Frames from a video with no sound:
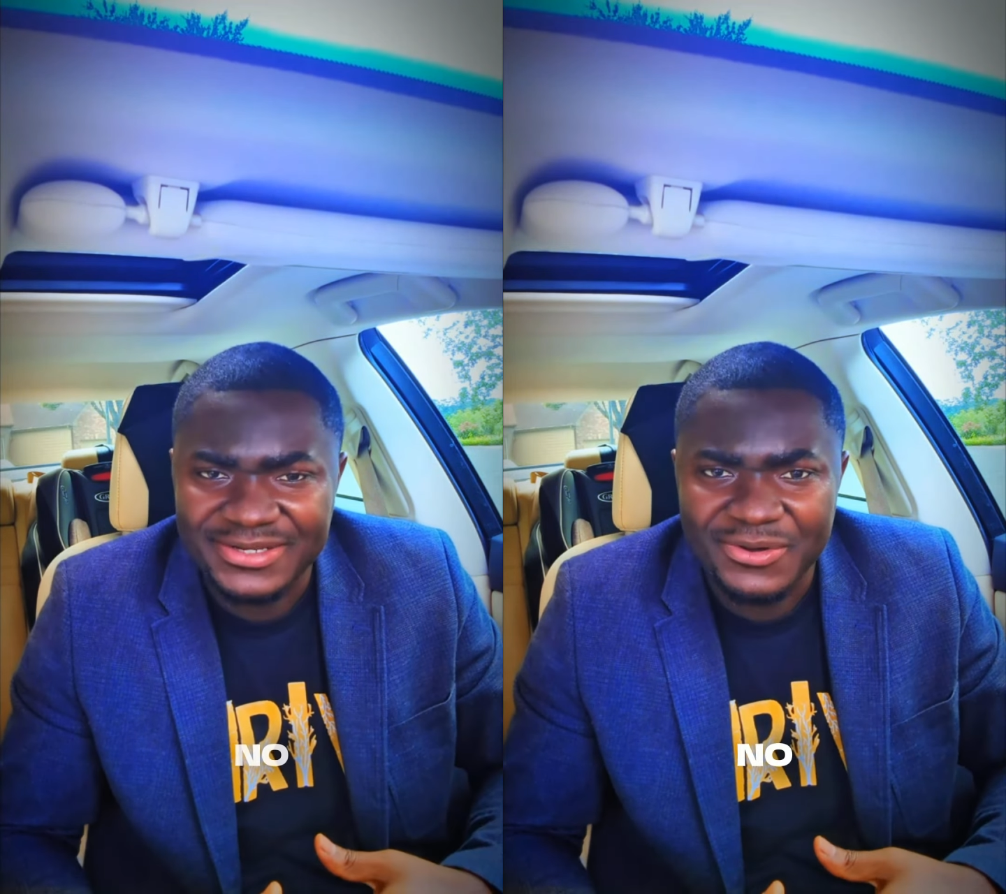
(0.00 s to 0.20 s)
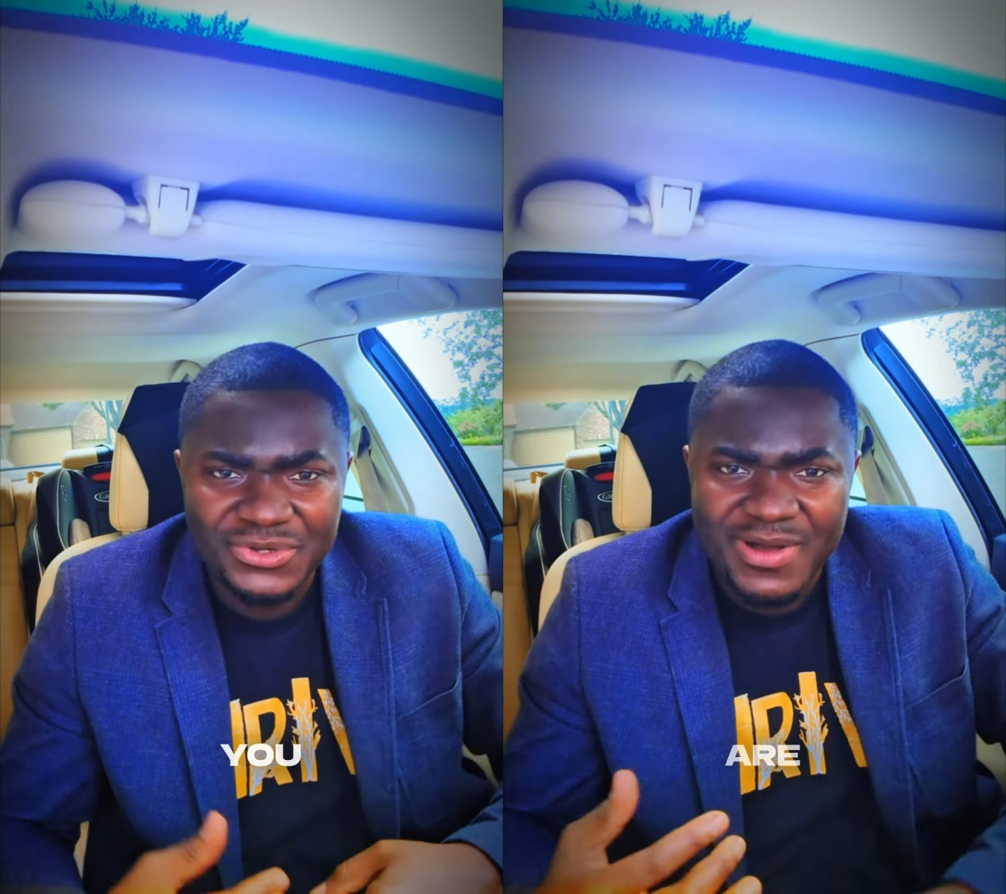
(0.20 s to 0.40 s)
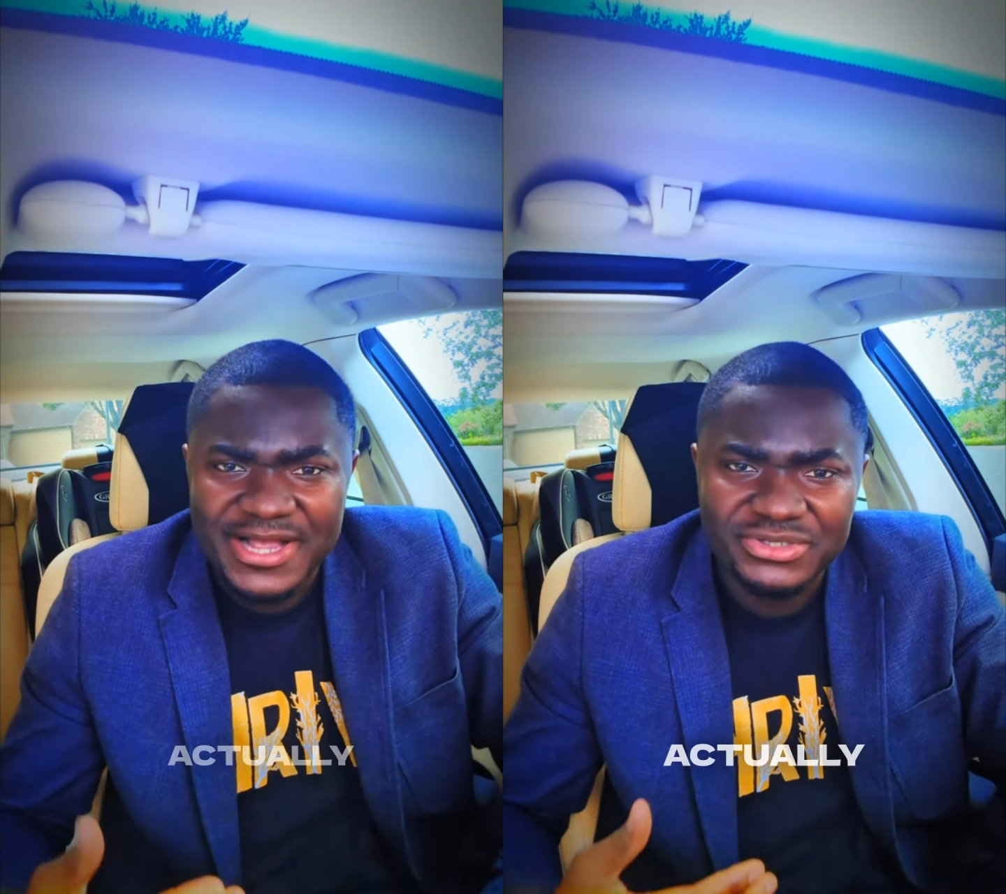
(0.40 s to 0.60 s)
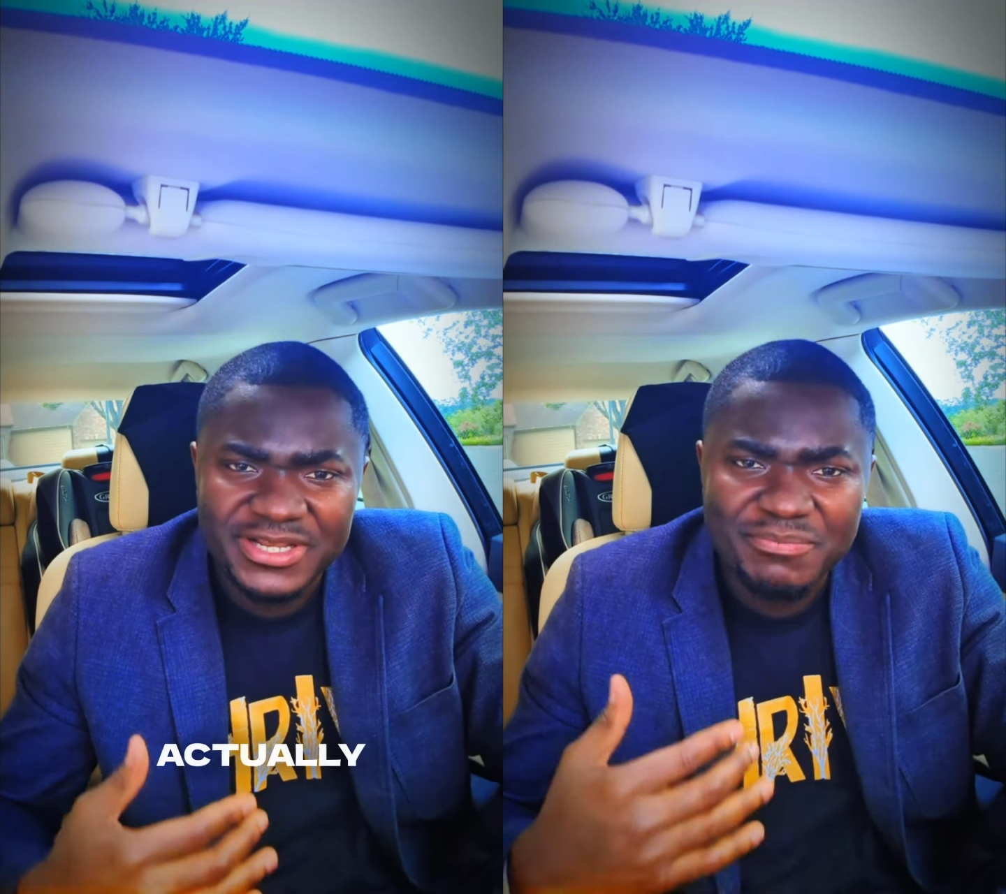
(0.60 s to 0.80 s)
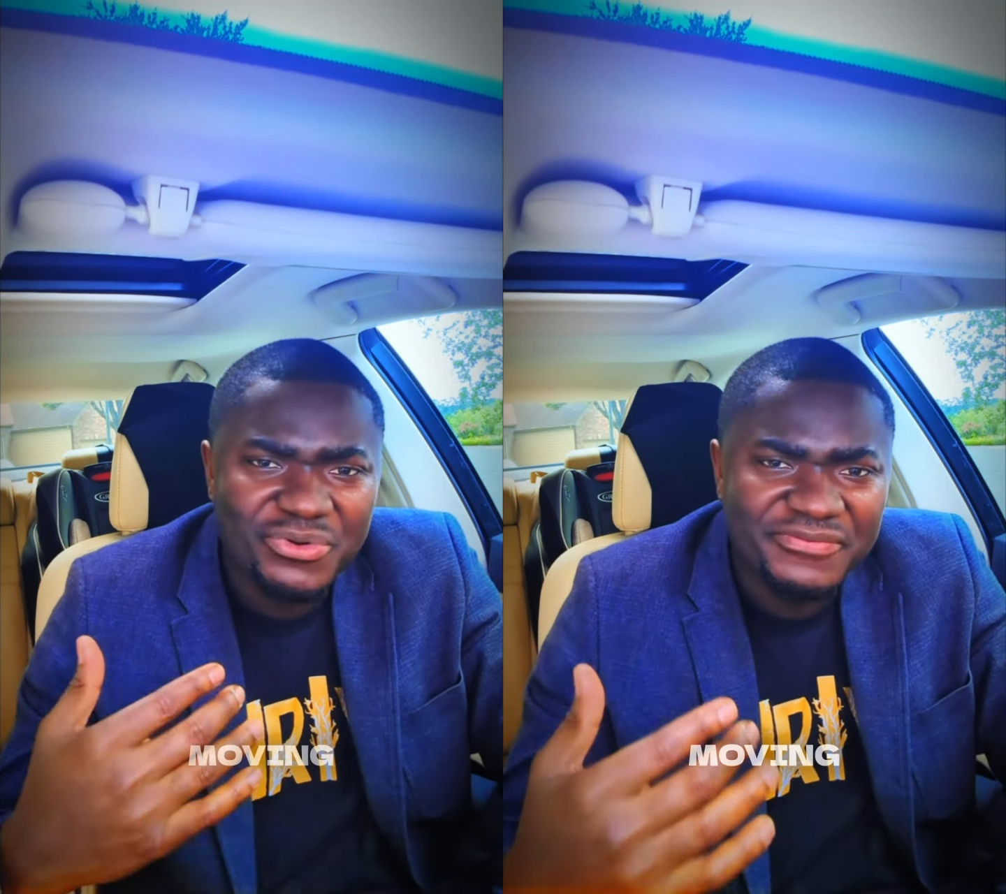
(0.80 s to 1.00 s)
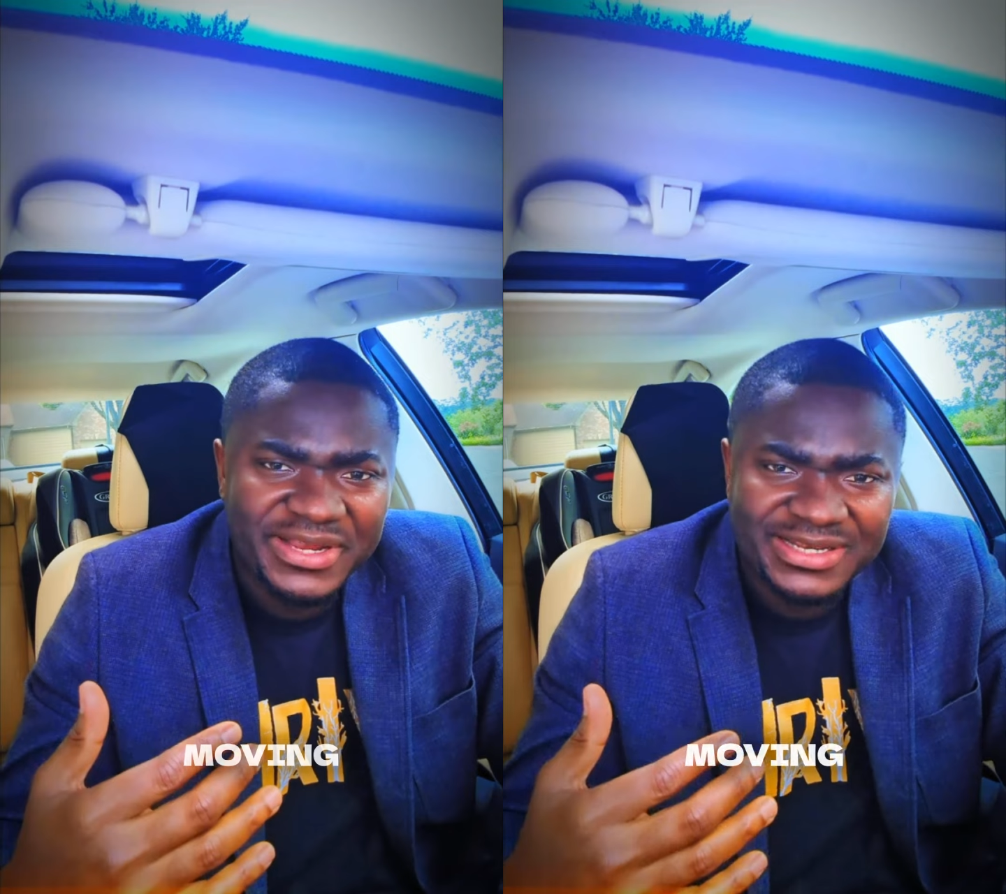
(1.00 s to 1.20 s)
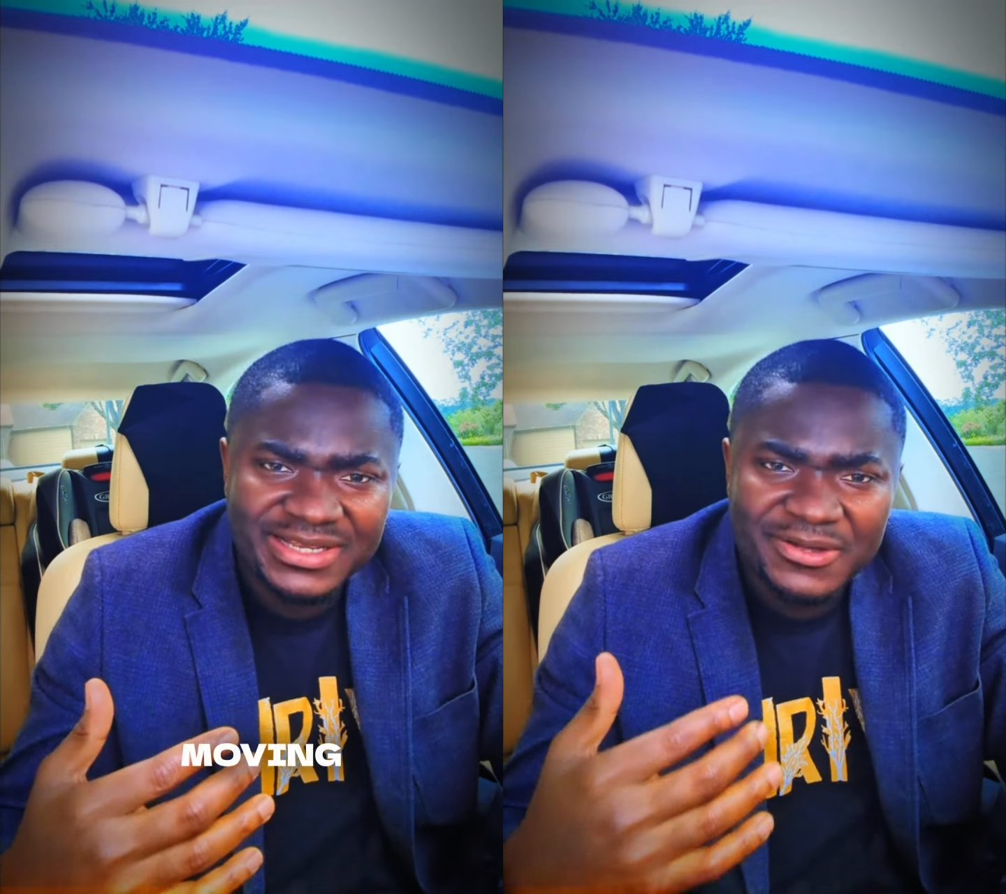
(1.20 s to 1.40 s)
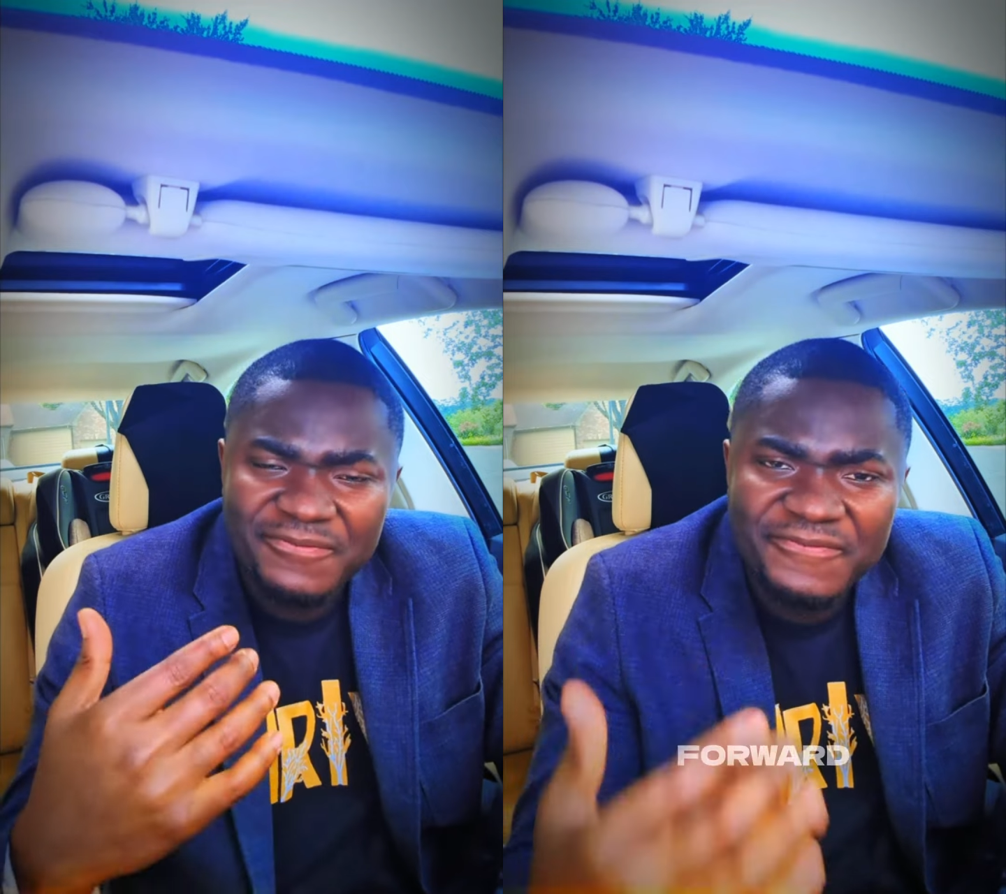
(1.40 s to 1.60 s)
No, you are actually moving
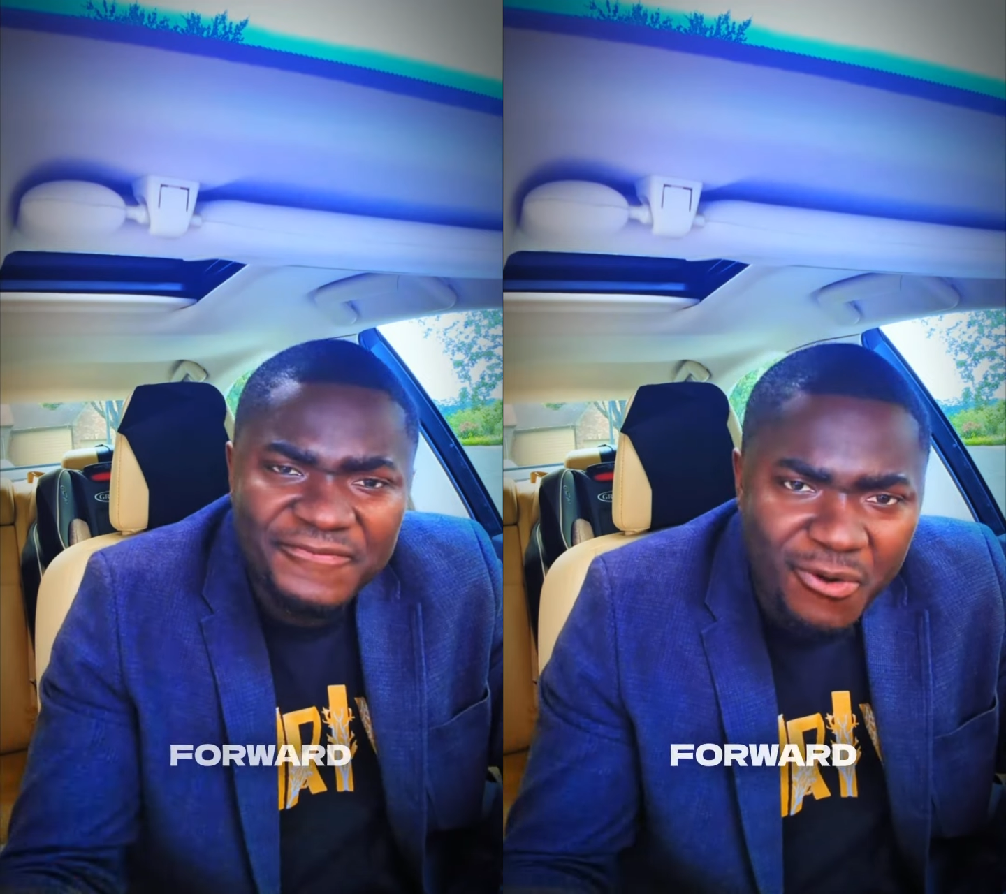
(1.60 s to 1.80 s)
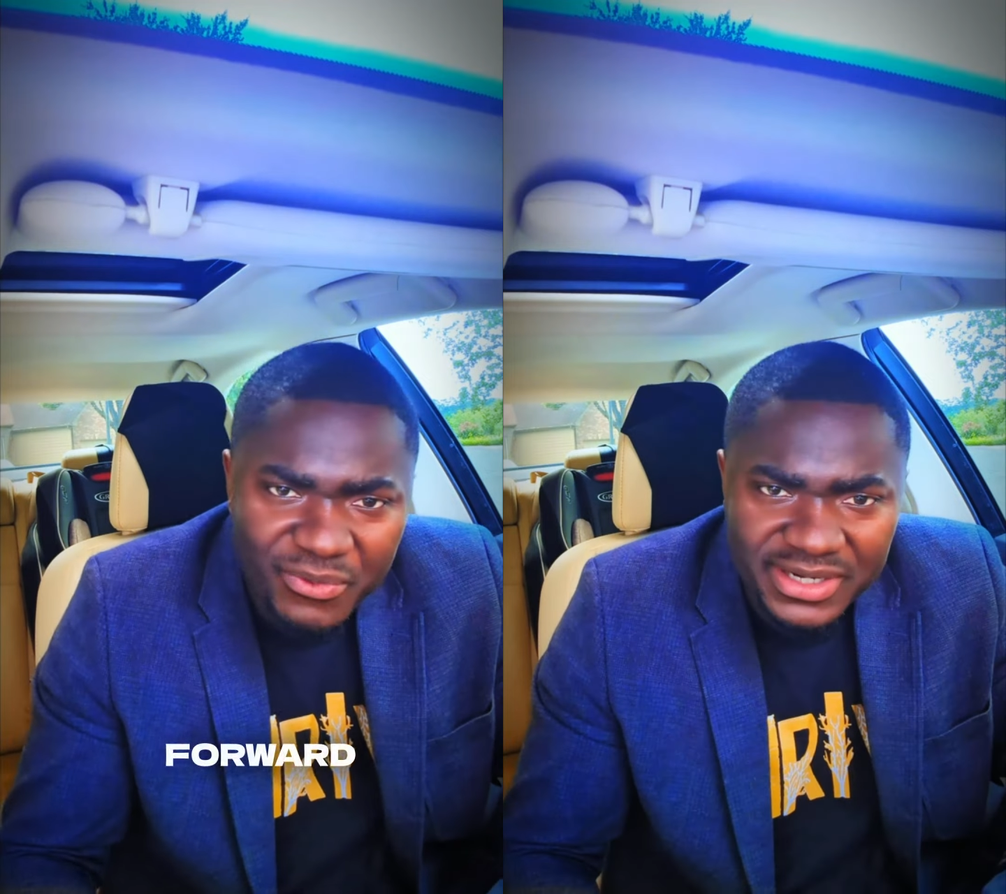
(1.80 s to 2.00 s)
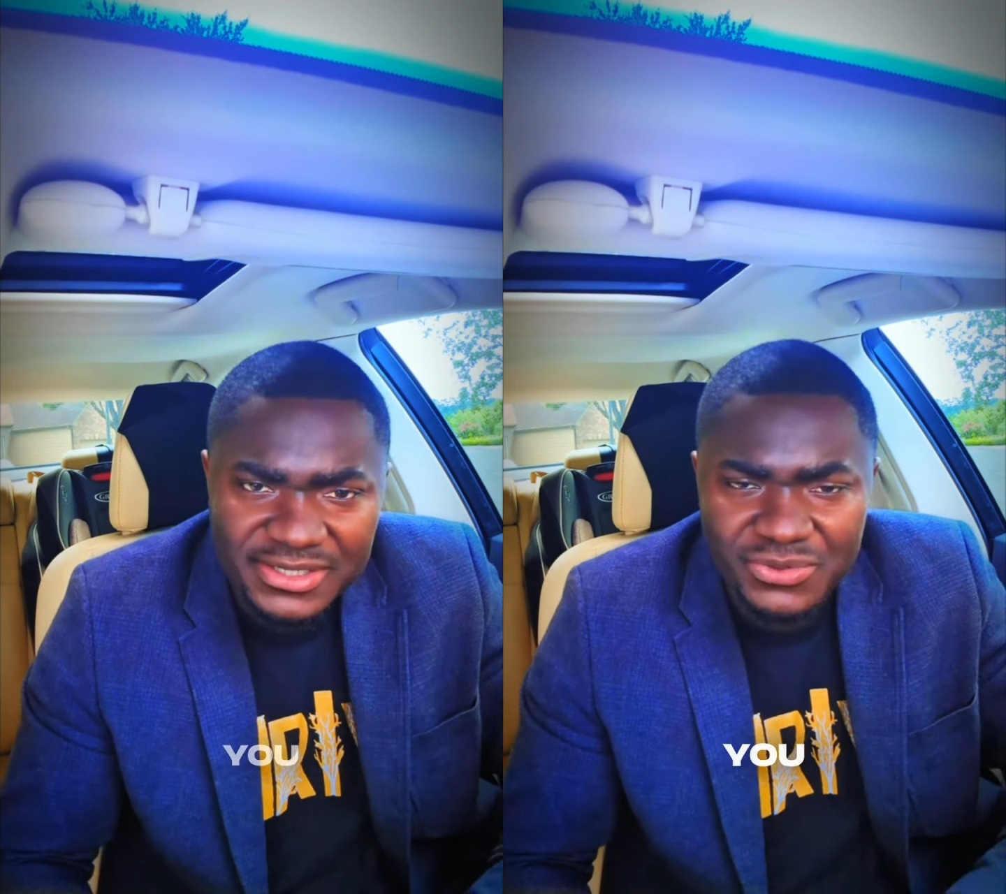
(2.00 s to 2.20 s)
forward.